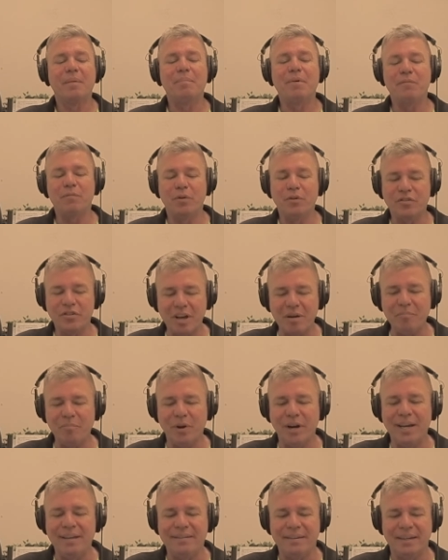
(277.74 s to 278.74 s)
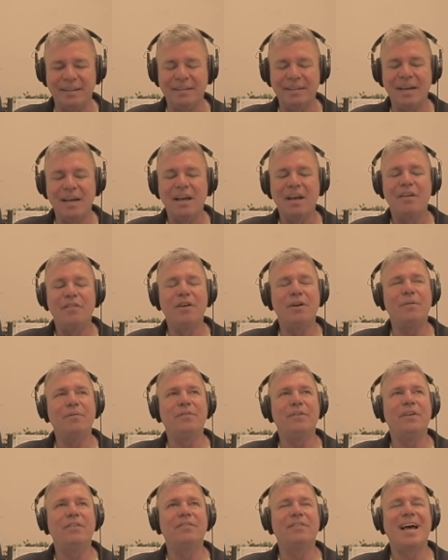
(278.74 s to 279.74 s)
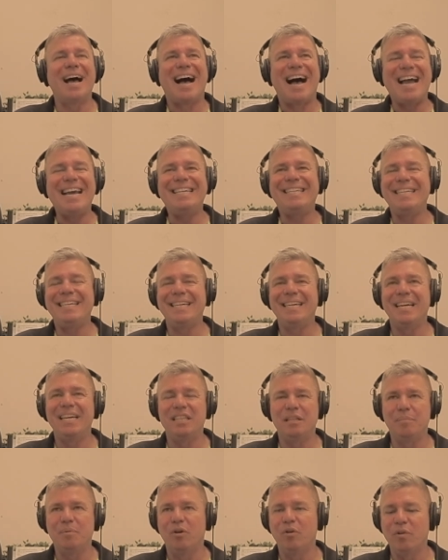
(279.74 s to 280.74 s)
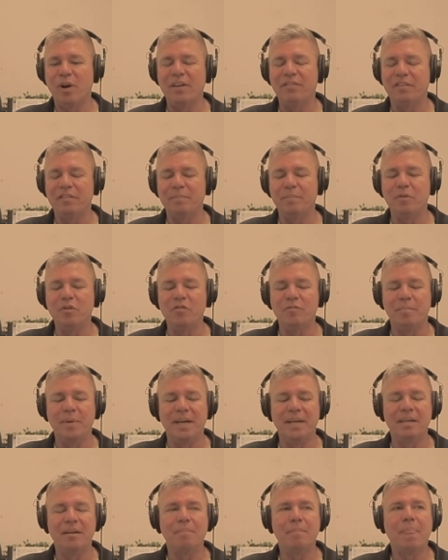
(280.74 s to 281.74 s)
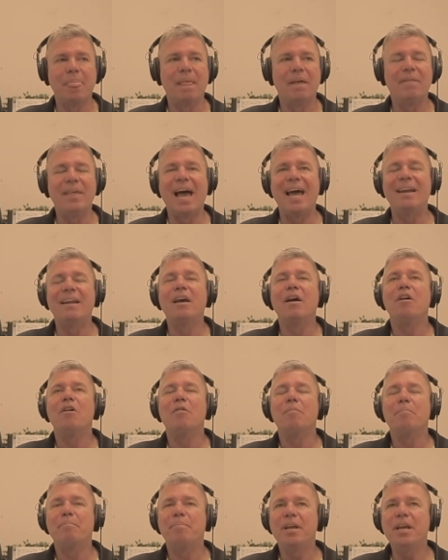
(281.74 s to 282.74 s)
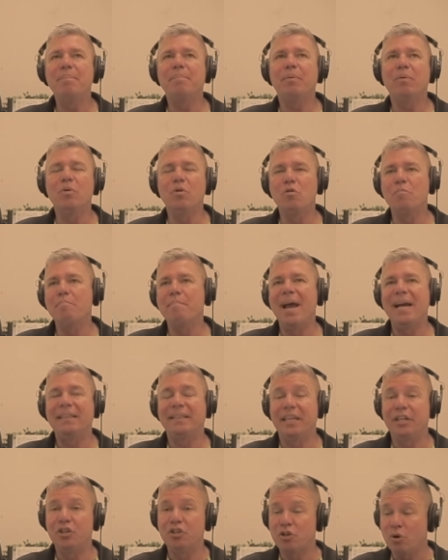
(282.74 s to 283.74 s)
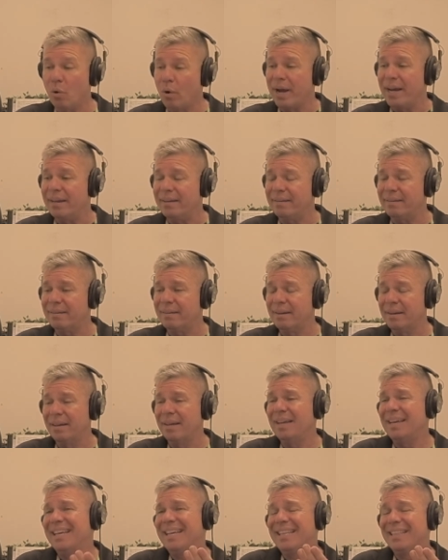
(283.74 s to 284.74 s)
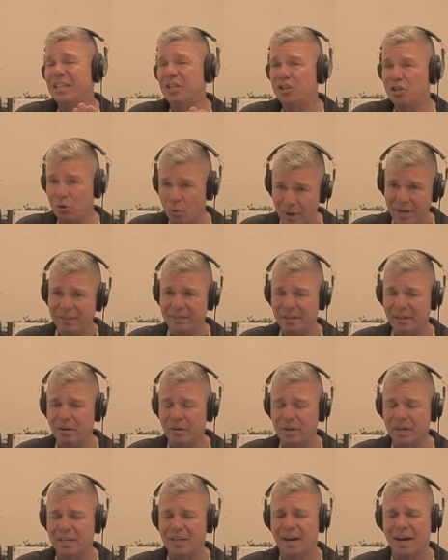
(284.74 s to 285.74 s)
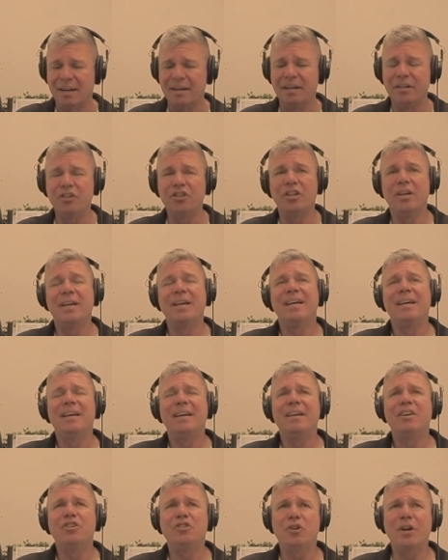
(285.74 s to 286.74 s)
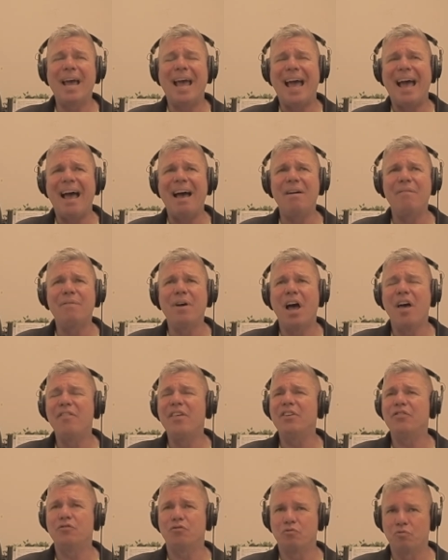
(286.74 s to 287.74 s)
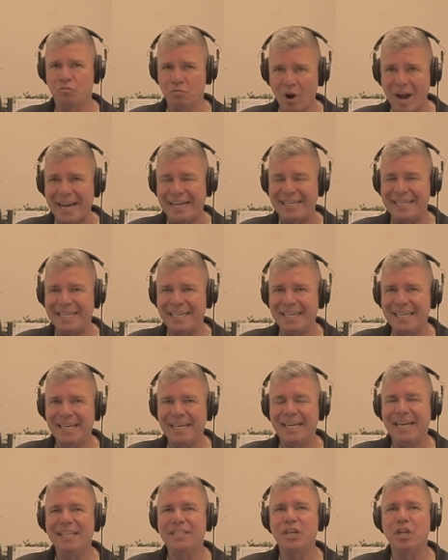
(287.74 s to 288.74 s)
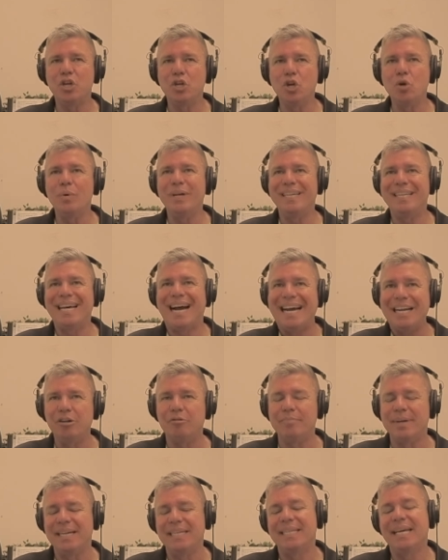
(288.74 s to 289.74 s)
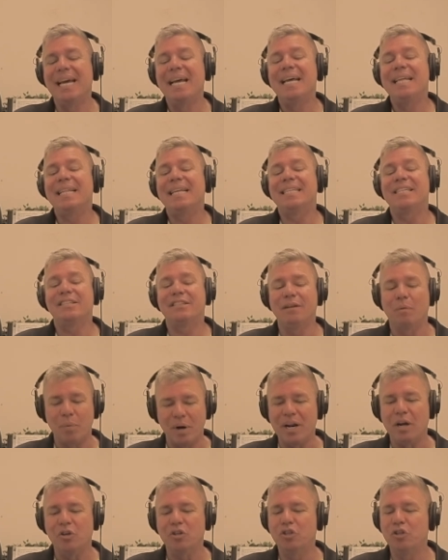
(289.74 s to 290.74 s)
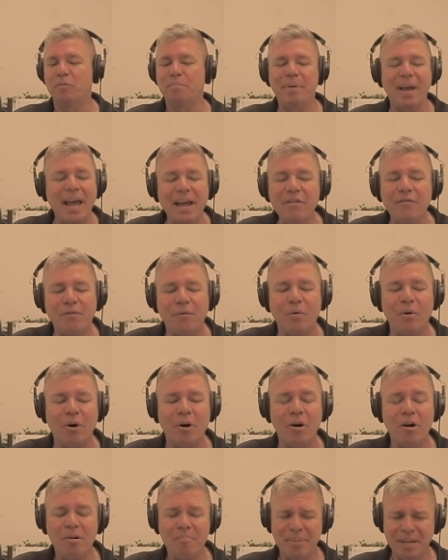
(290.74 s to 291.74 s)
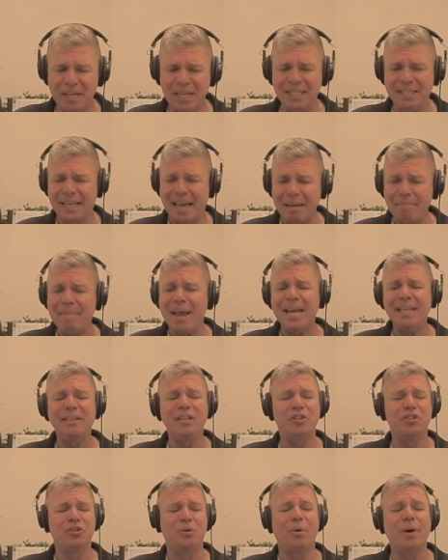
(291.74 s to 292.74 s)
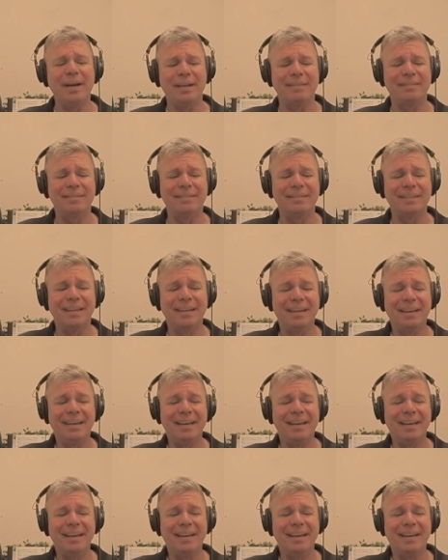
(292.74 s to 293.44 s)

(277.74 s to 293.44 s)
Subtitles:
But for some reason, there's this idea in the progressive movement that people who make the choice to go to college, should have this right. It's a new entitlement that someone else should pay for because they made the choice.